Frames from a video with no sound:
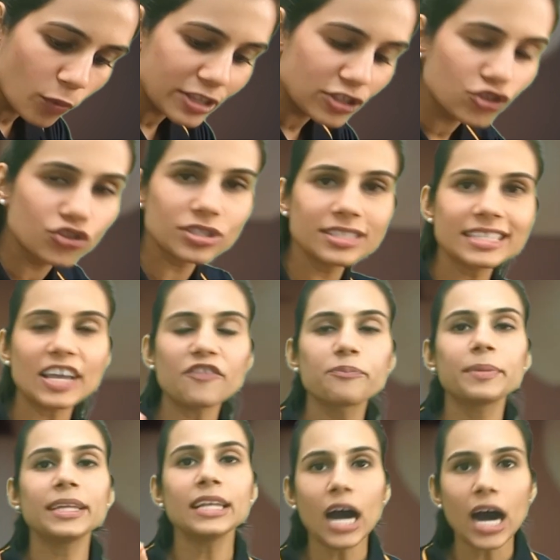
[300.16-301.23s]
questions
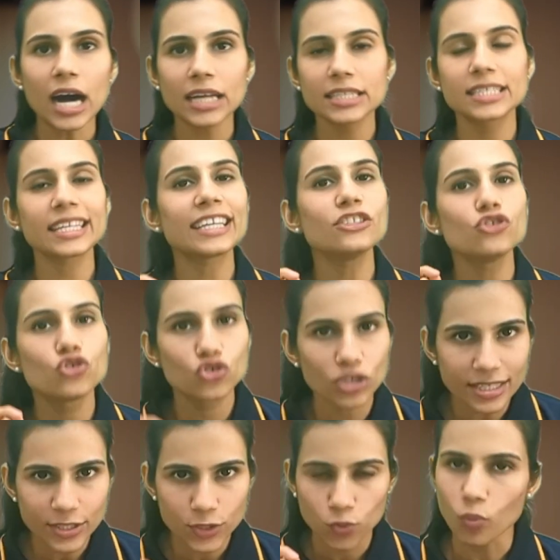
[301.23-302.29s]
have been asked in
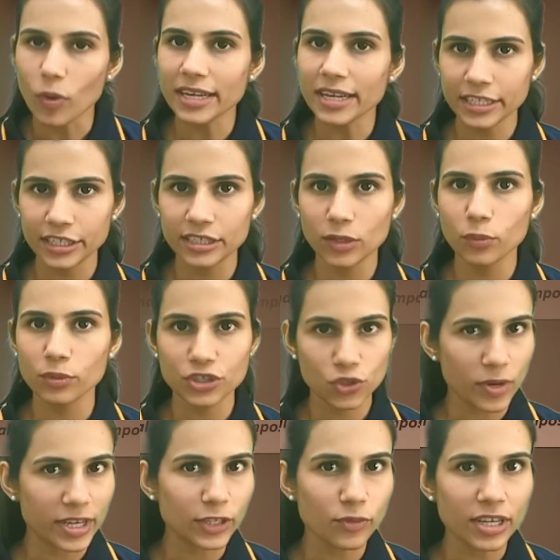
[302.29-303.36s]
just 1 year, which is
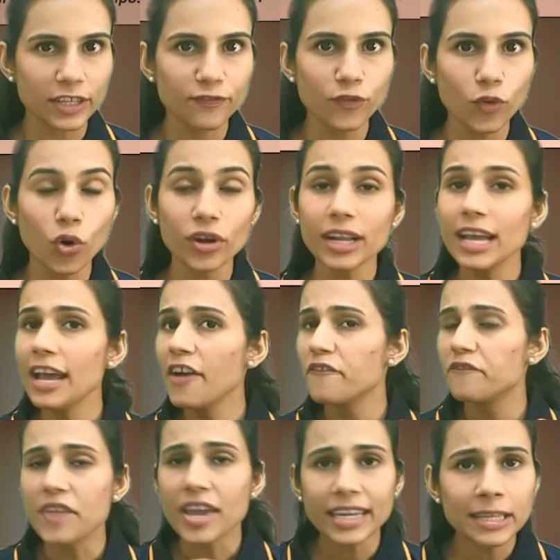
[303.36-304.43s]
2024.
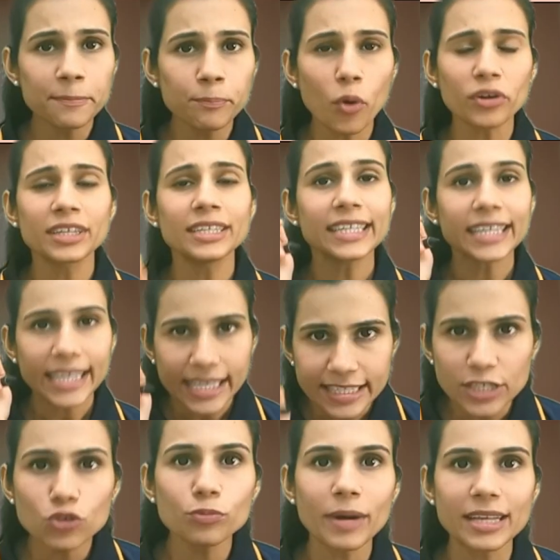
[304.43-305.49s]
Very important,
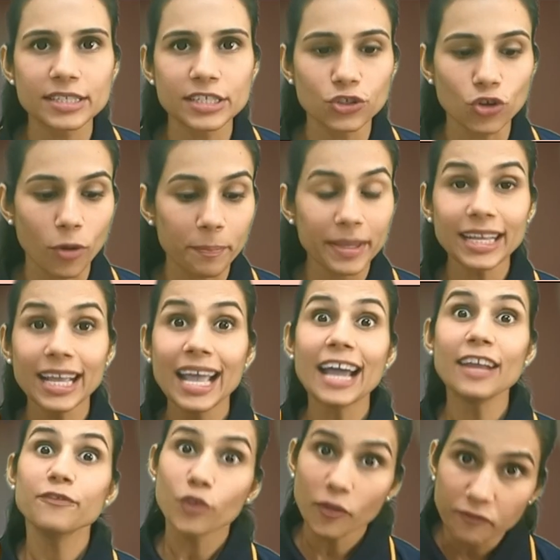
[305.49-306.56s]
easy to master topic.
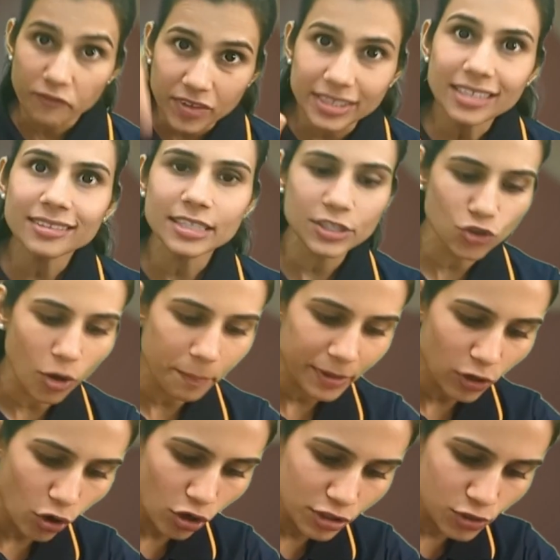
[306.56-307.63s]
And from within this
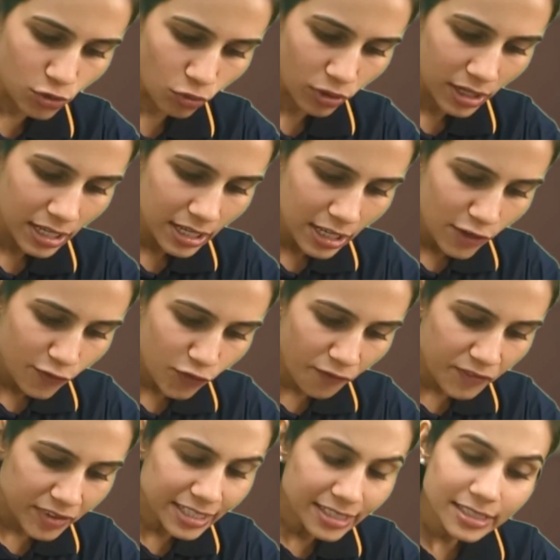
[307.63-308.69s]
topic also,
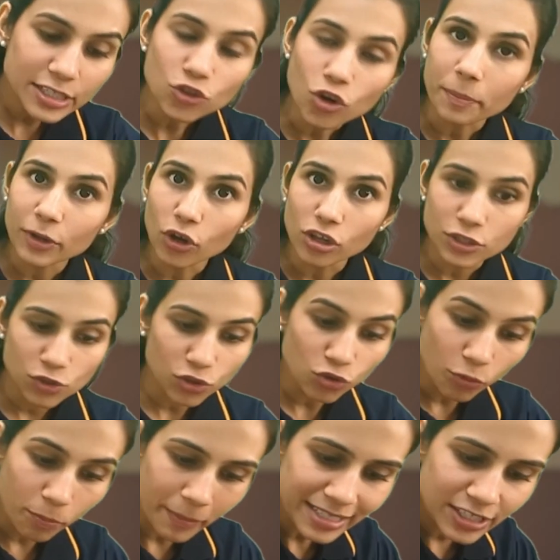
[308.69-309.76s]

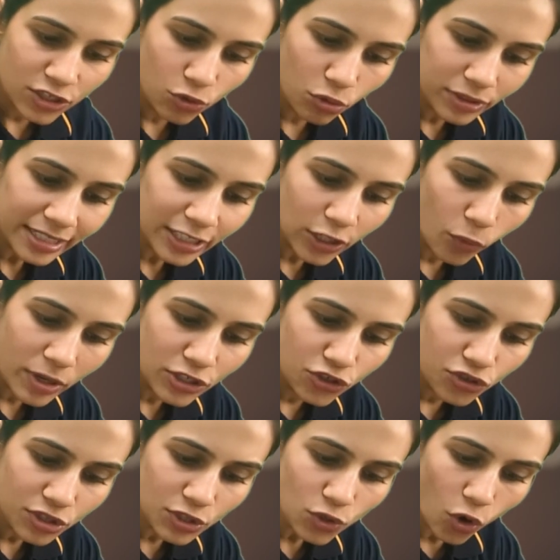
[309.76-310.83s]
you must know that the
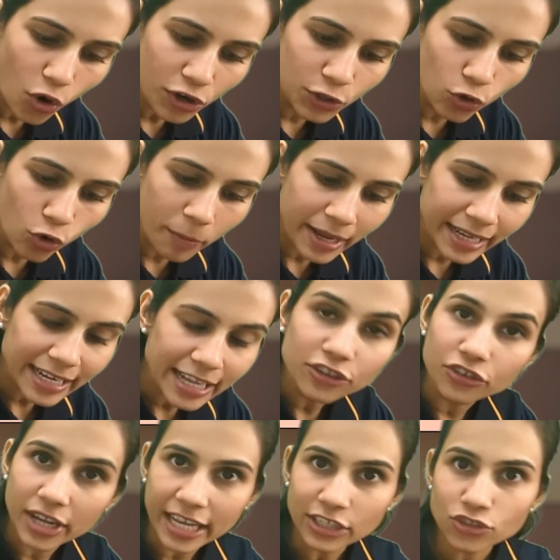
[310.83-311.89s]
questions on domain
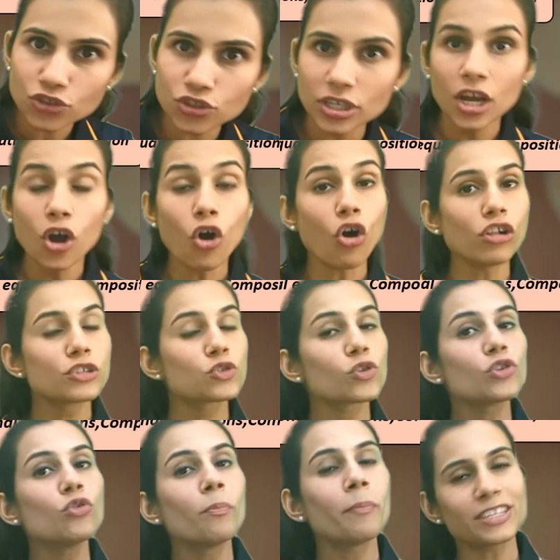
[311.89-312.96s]
and range, also
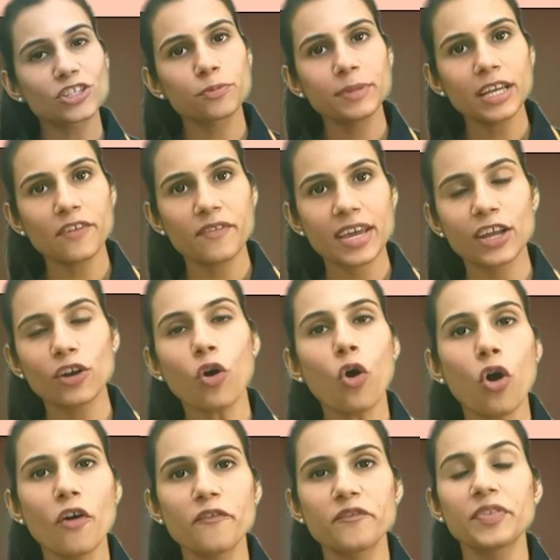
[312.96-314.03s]
you must be aware
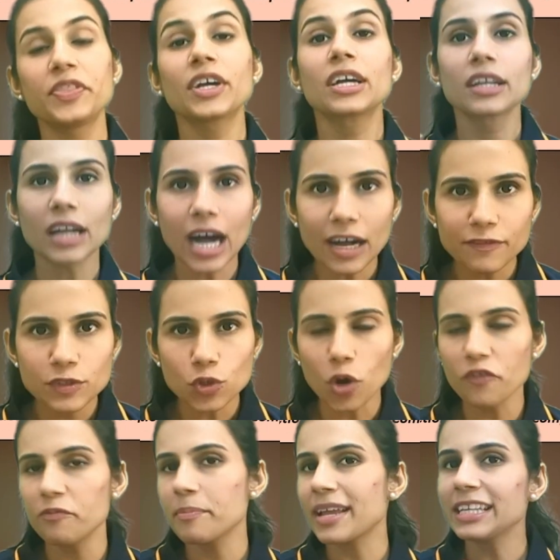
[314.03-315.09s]
of the graphs
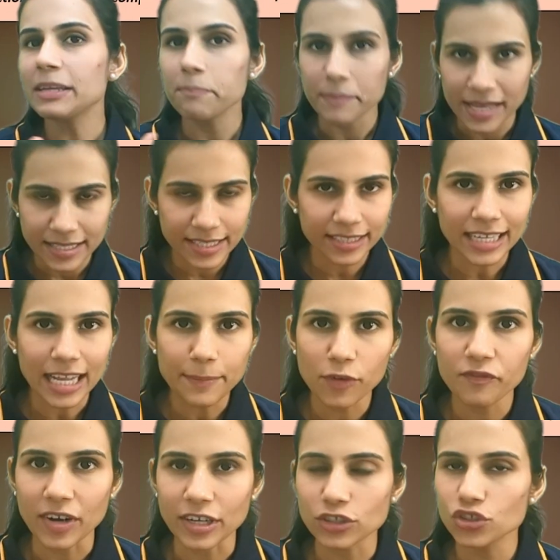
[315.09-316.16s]
of many basic type
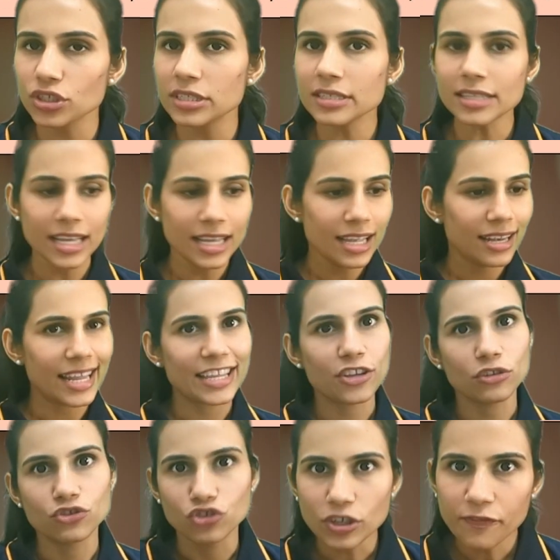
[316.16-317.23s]
of functions like
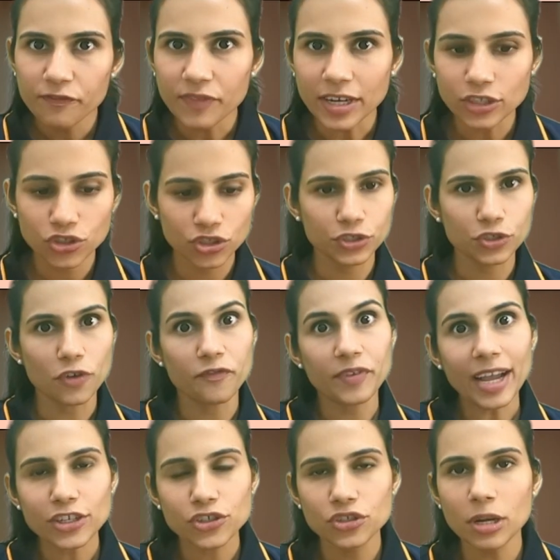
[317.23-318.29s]
your diff function, your
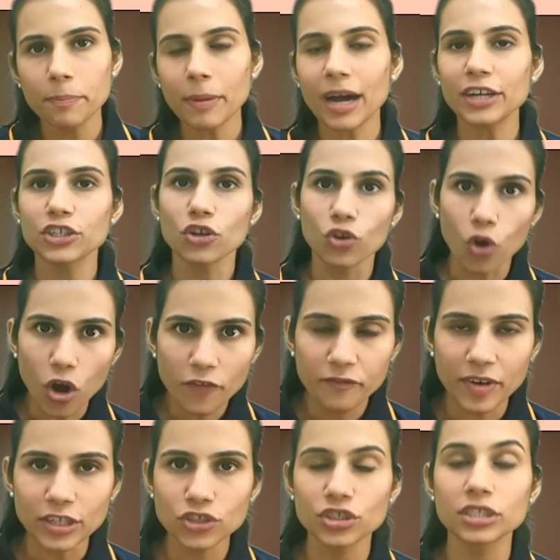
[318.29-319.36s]
fractional part, your log
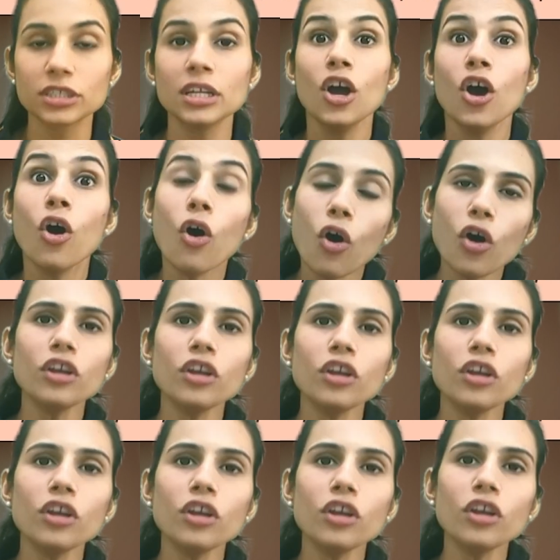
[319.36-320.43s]
function. All
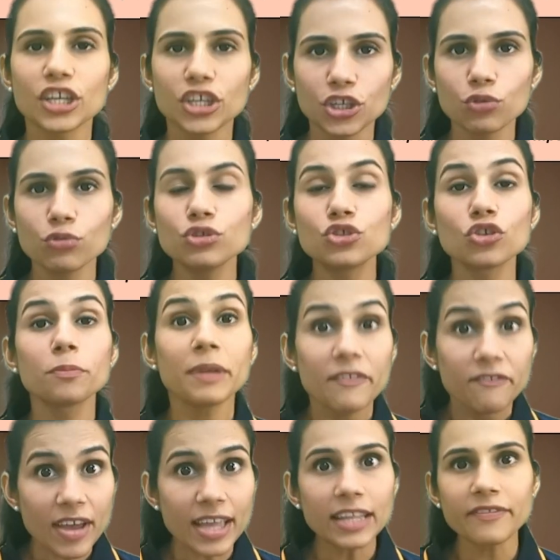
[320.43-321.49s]
of these you should be
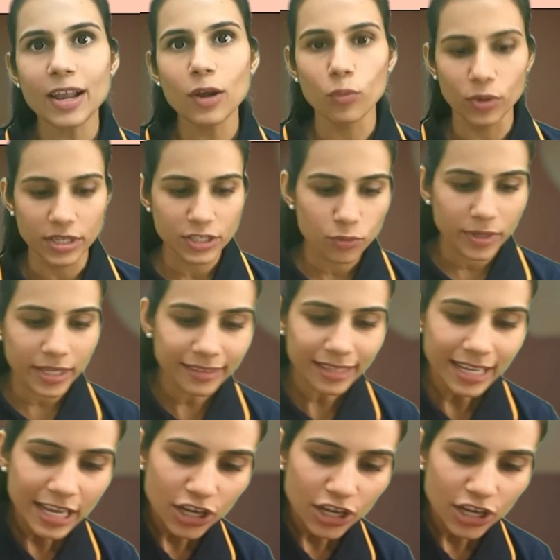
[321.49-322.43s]
very well versed with.